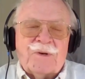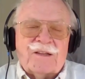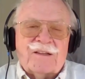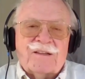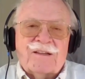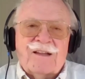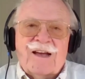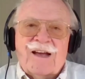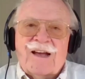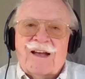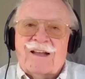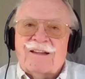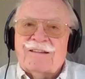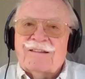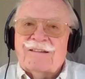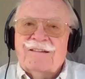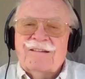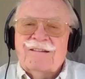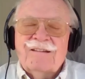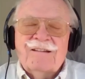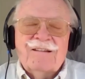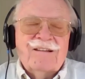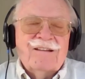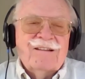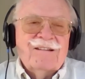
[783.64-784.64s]
But
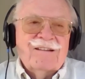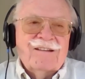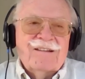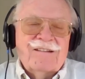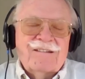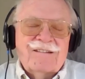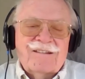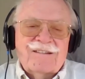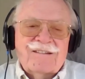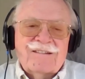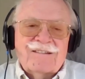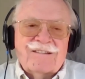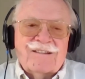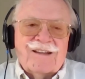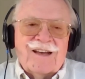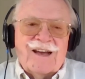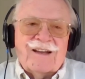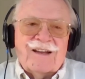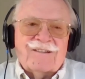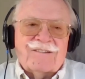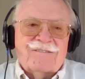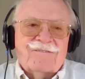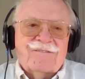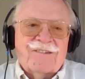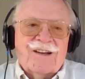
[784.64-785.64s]

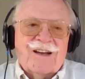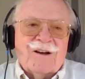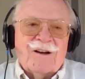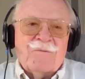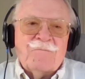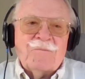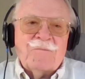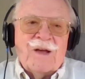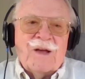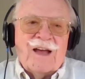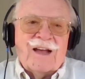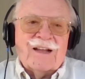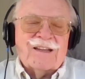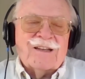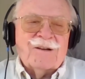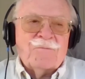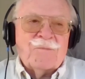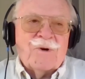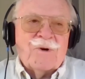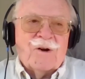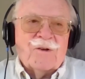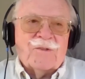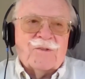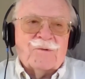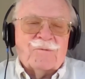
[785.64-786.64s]
that comeback to
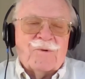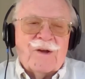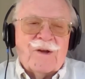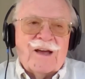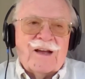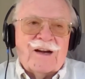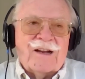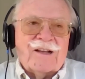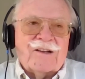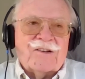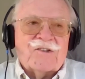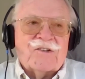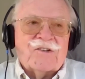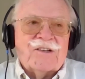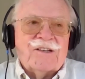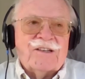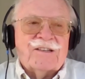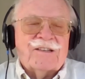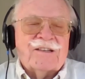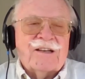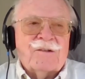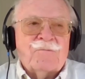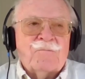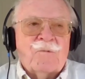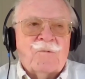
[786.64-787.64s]
Martha Raddatz, she
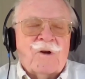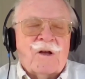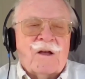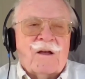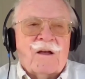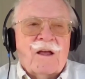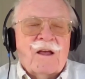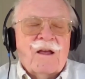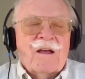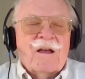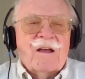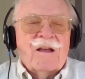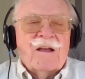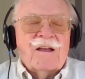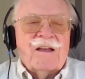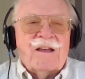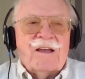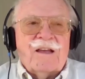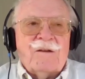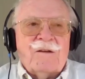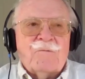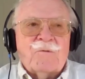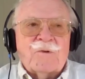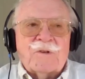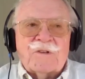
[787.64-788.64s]
said, well,
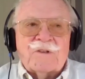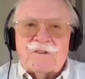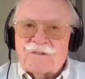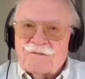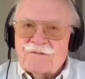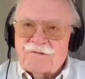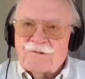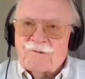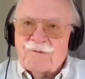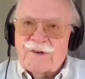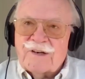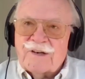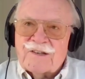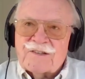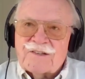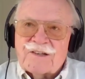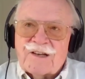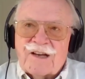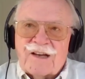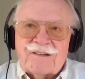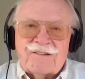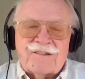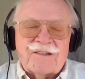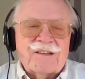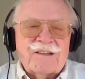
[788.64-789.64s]
he was
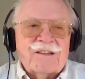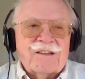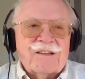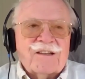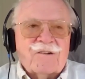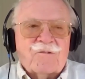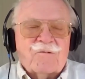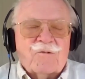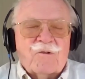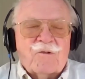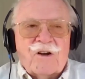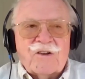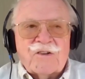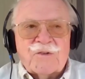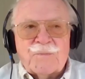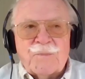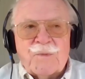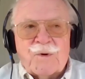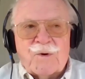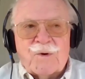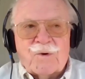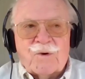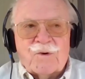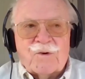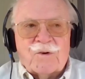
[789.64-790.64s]
criticizing the
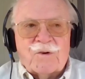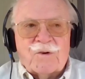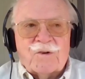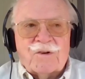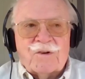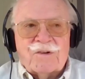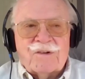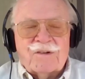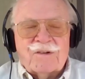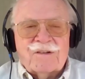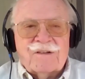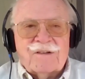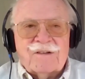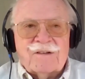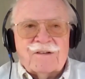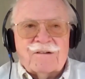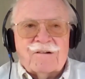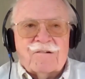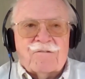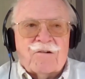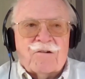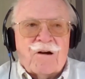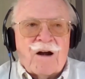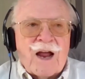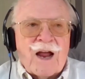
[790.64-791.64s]
cross-border
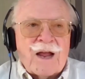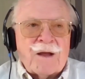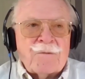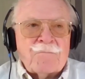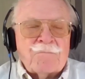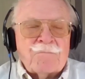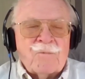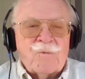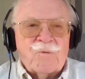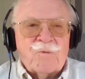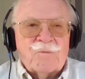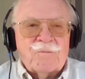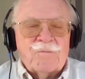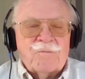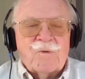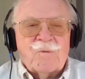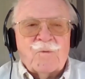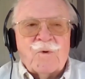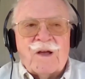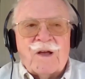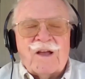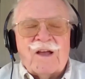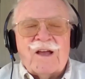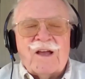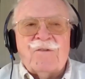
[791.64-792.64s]
crime
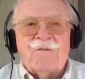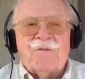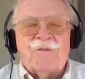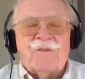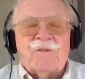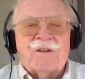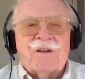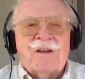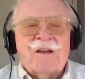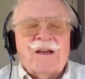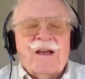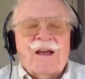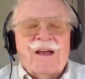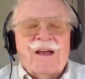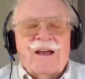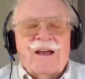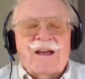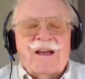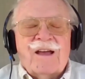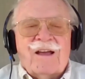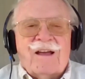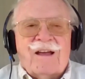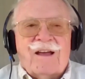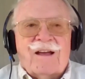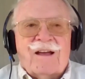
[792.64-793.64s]
waves.
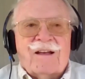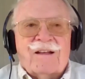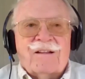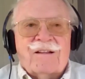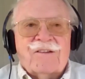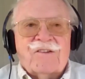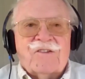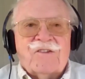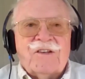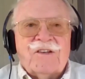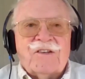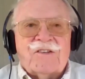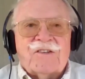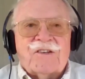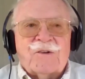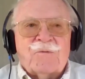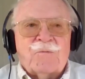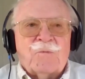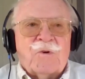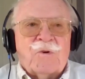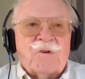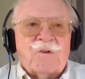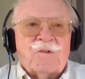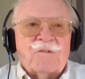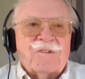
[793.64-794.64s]
And she said,
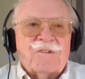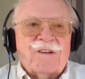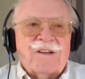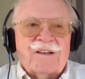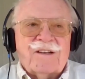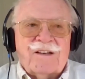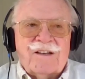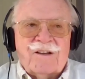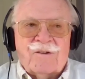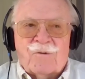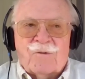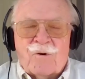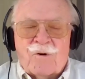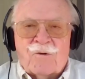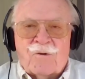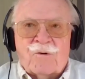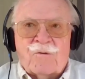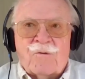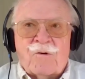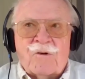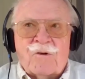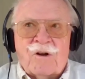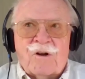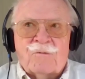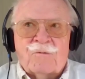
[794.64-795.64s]
well, in
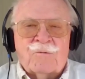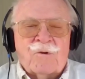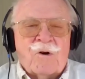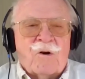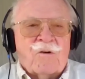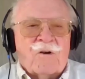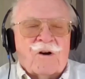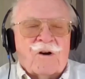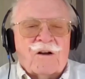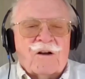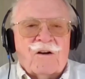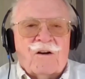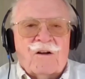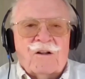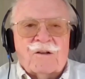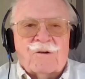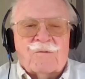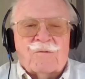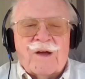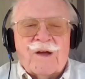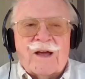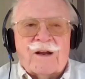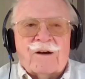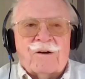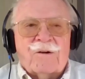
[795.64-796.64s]
Aurora,
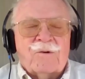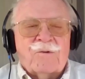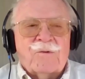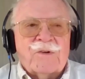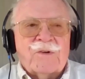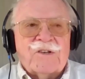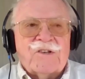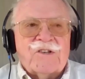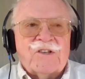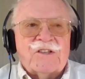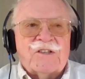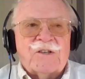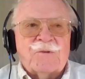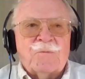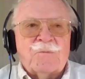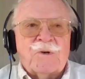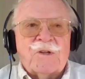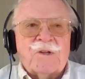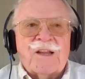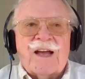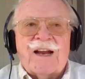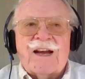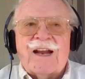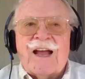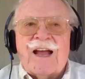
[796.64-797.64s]
Colorado. And she said,
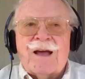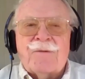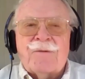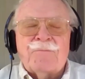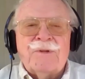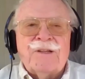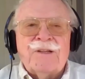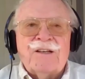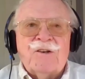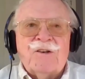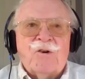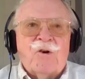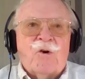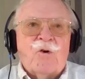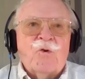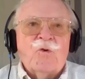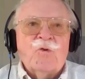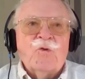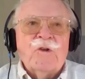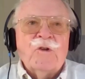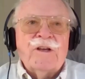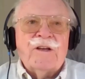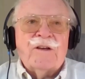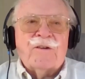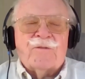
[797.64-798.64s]
well, that happened in
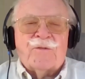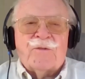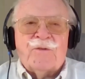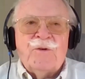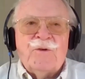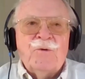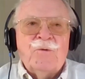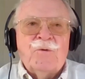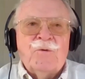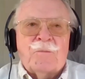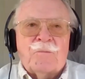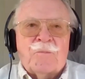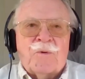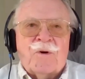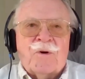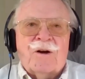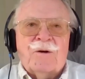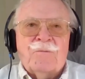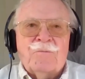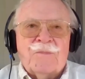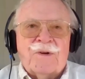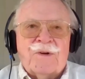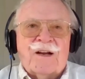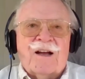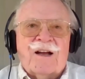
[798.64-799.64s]
only a few
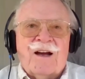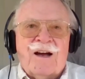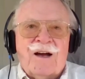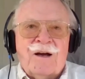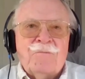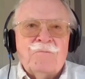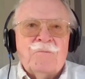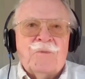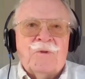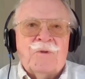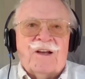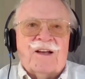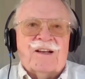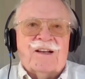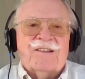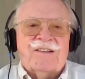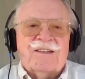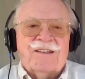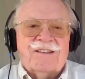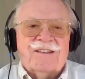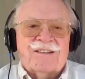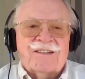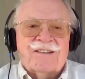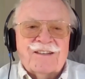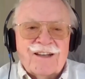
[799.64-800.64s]
apartment
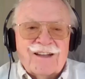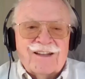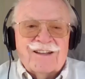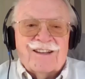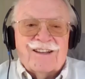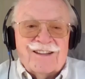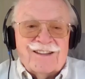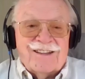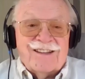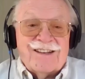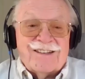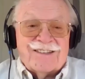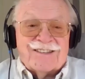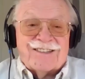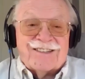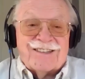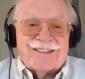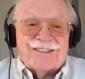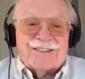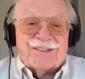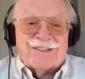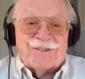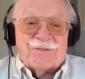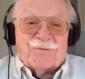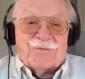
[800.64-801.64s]
complexes. This
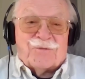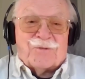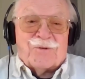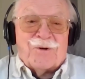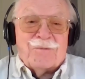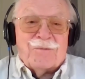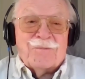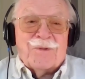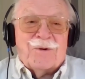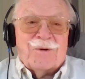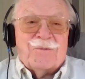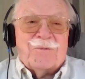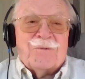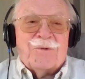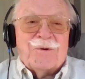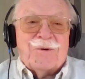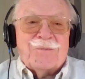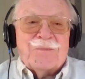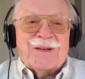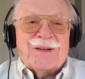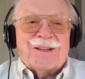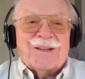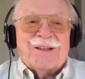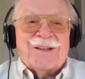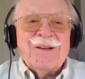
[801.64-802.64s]
is from the
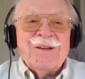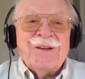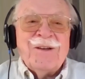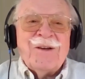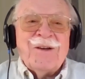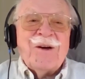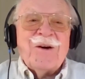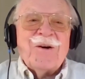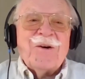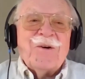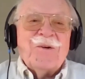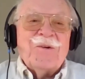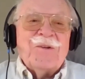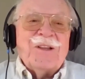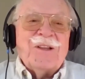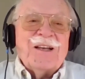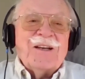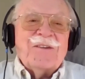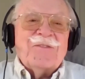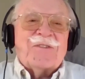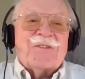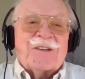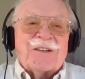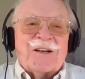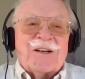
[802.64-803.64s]
woman who
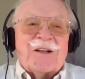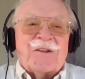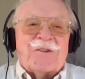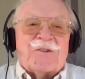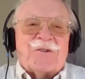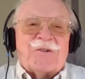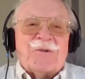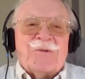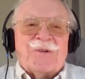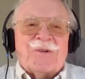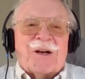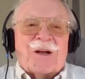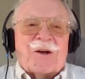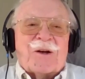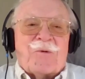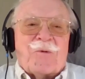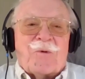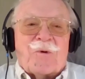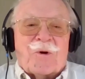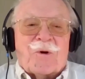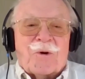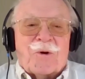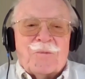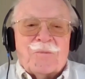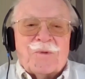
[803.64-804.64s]
lives in a
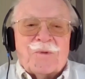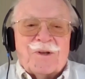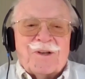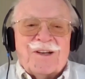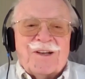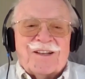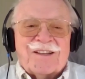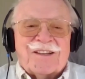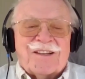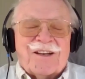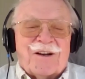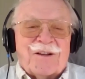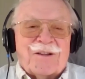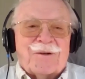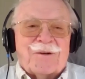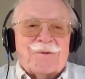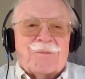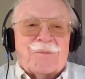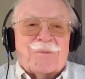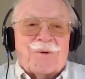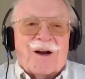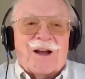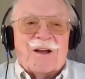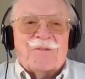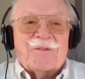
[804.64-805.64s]
$2.25 million
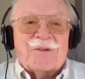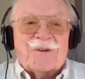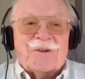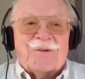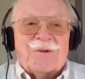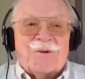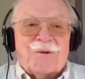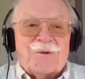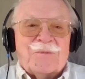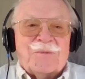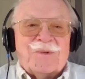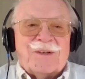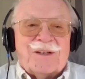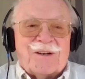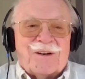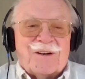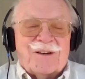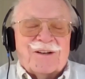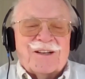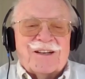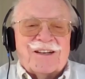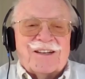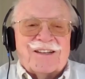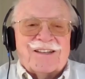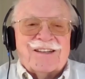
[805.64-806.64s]
private home in
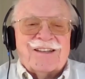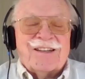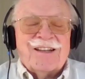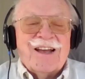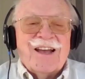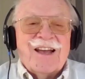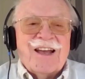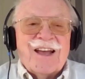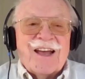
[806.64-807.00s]
Arlington.